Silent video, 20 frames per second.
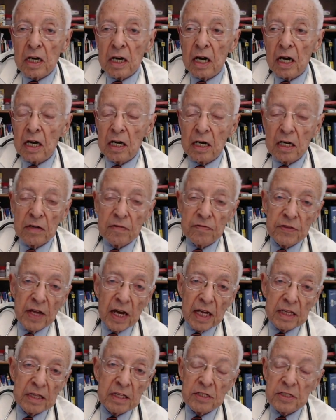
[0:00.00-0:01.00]
uh, if
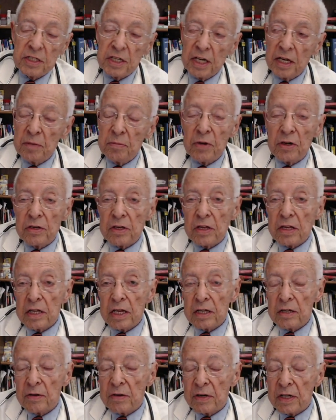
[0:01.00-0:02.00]
not the same month
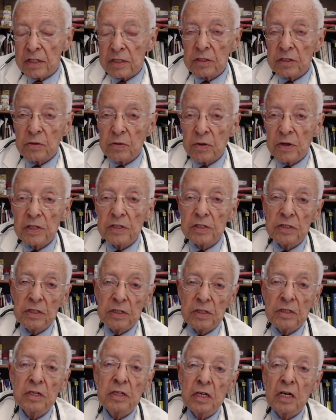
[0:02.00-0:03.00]
that you ask the
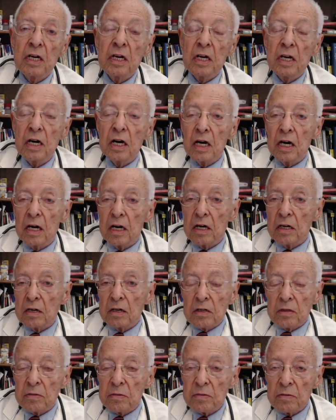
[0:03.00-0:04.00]
question, uh,
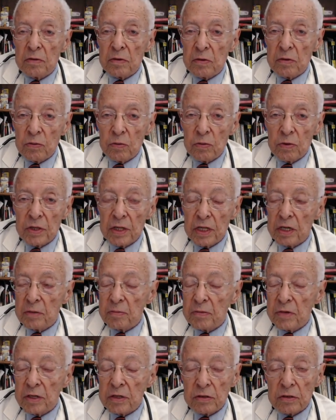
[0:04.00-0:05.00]
within a
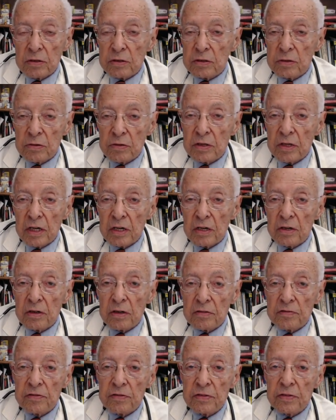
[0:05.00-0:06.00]
month or two
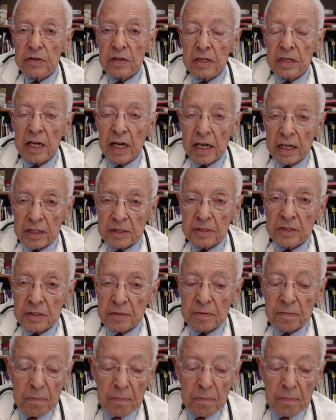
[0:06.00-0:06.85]
thereof. Thanks.